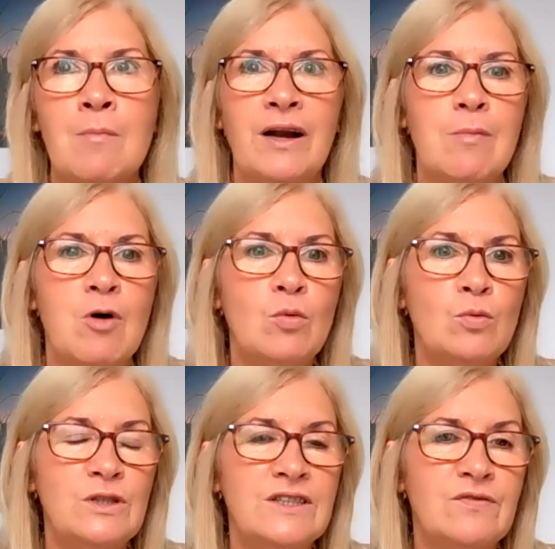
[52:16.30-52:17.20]
but I'm
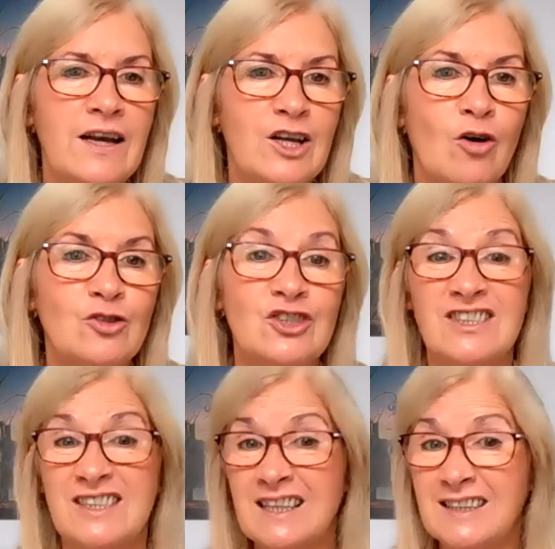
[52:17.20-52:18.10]
always very
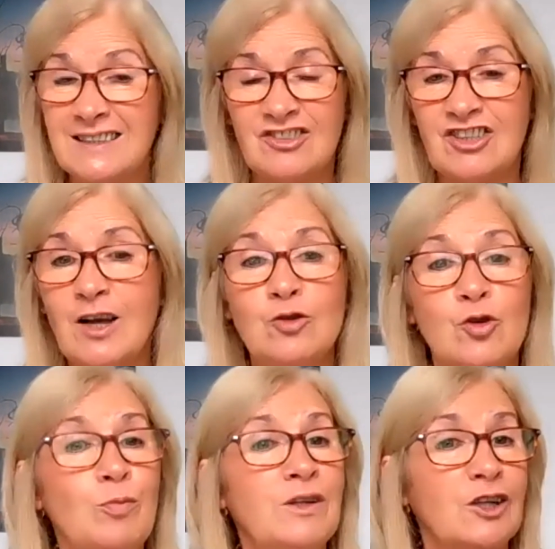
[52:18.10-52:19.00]
conscious that trials
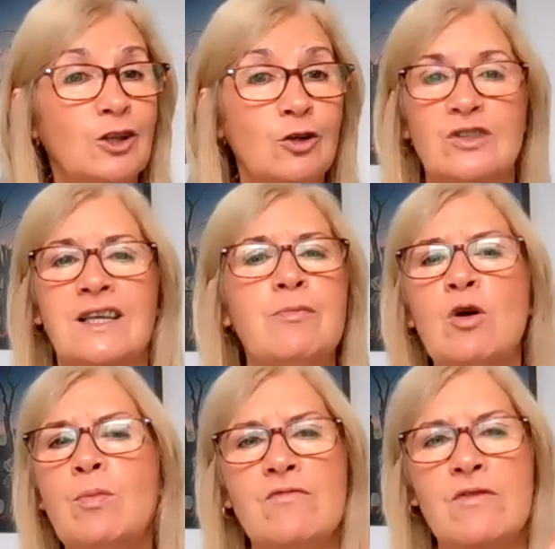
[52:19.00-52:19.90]
open and close. They can be
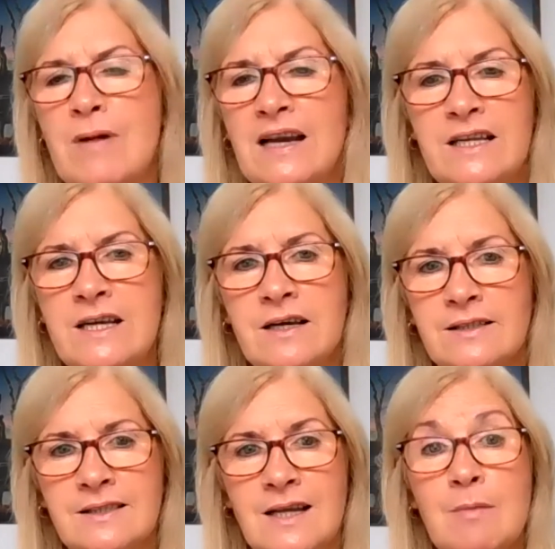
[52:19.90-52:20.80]
open for many
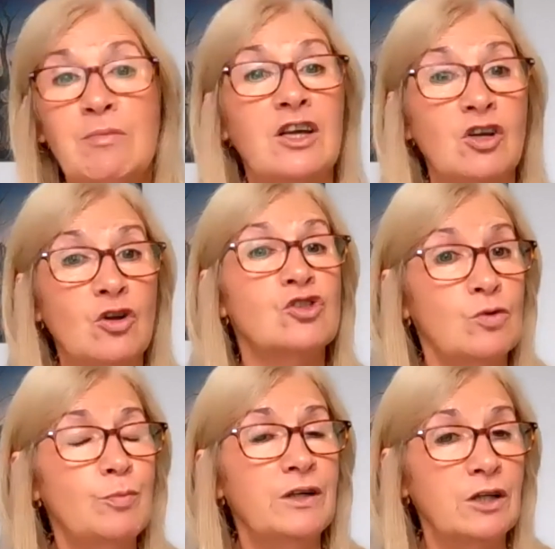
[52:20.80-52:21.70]
years, but it can also
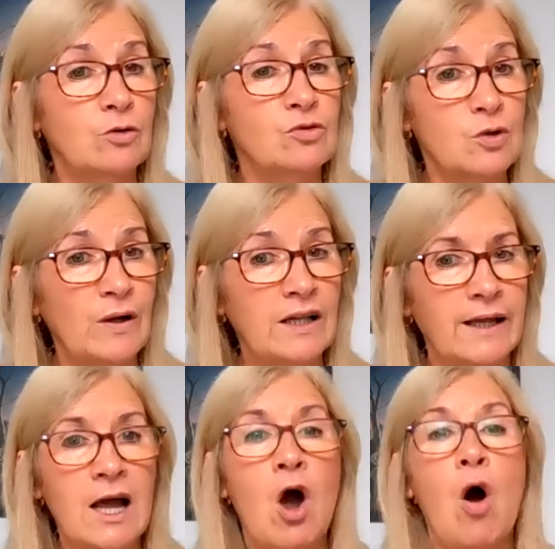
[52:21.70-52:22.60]
open and close
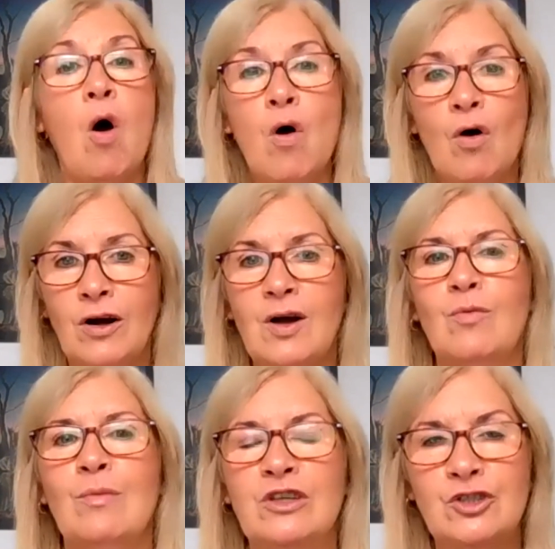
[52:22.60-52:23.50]
quickly. Or
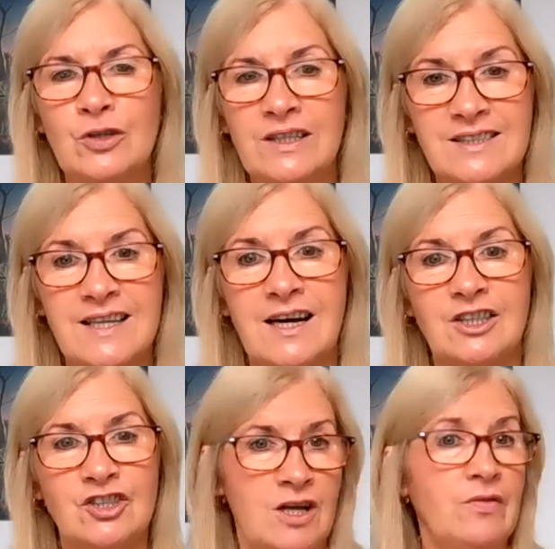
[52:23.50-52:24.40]
when we're doing a
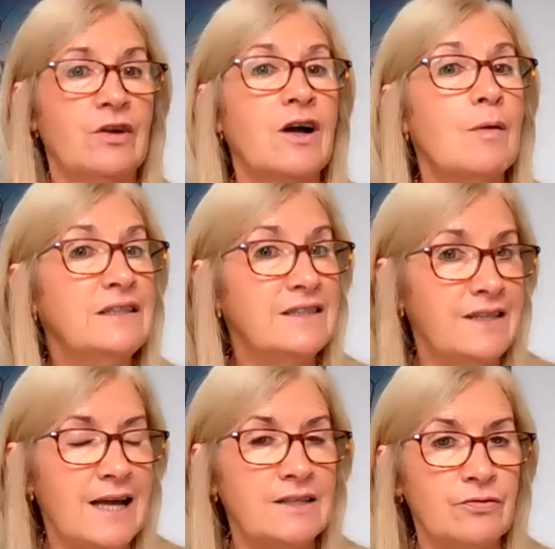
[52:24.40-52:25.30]
search, they're coming to
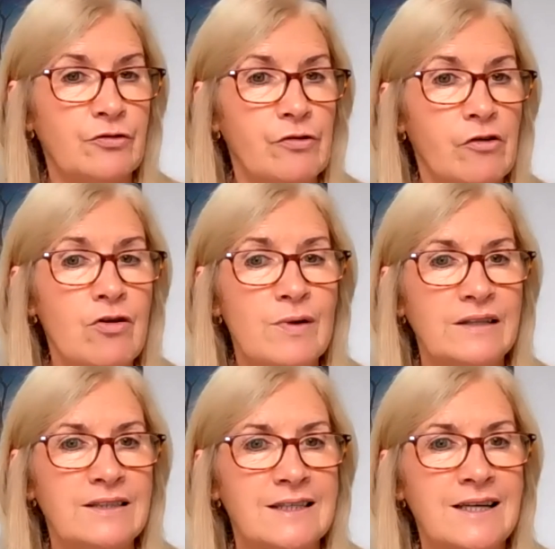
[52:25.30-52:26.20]
the end of their
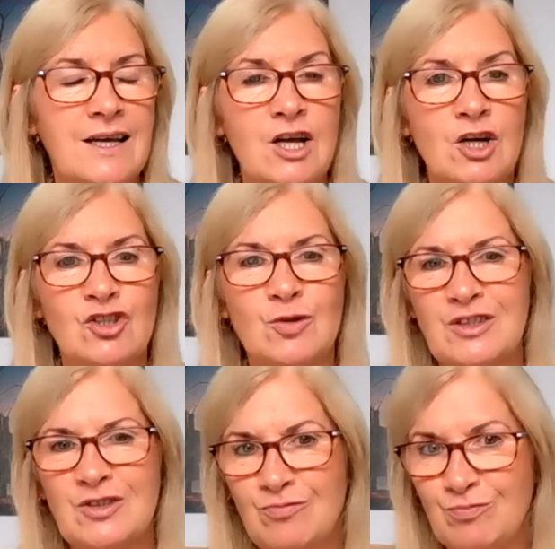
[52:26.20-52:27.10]
recruitment. So
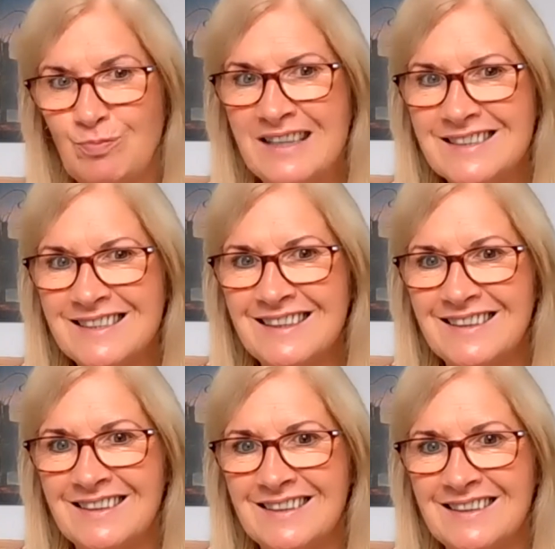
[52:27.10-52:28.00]
it's pertinent,